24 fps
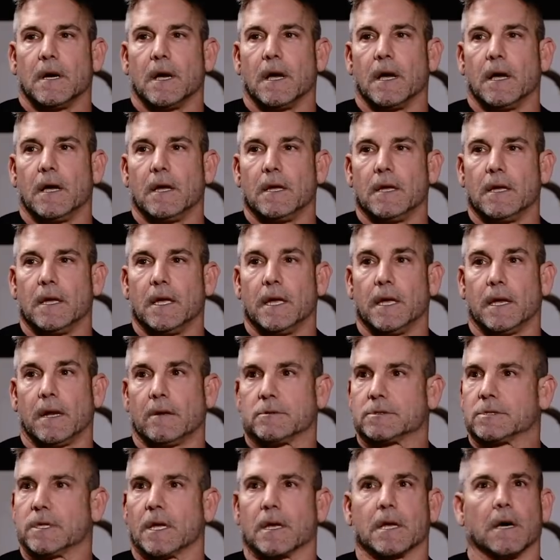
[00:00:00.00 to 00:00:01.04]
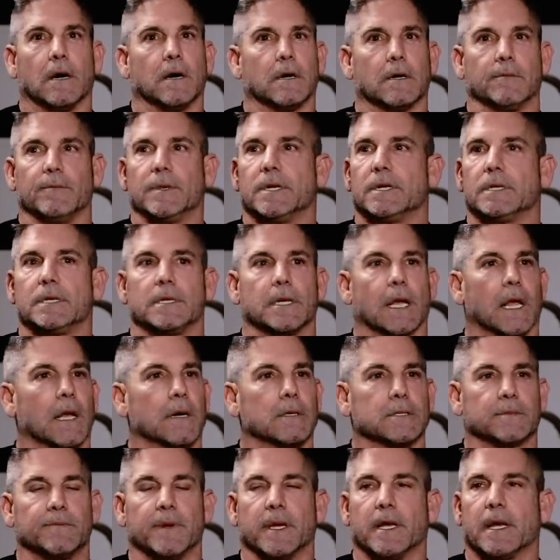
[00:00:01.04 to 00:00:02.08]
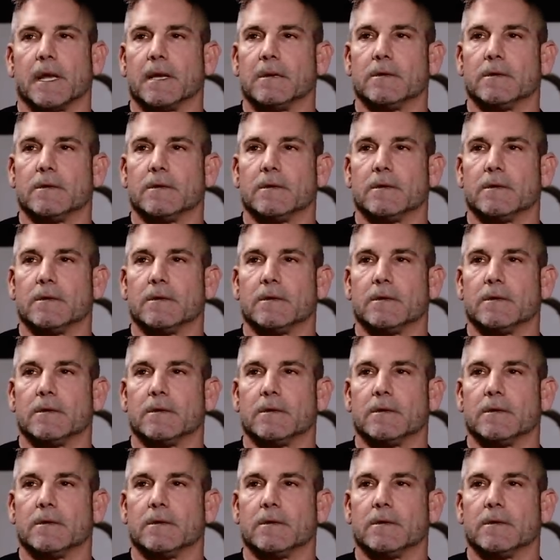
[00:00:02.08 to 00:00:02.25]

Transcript: Uh, and I was like, hundred million dollars, man.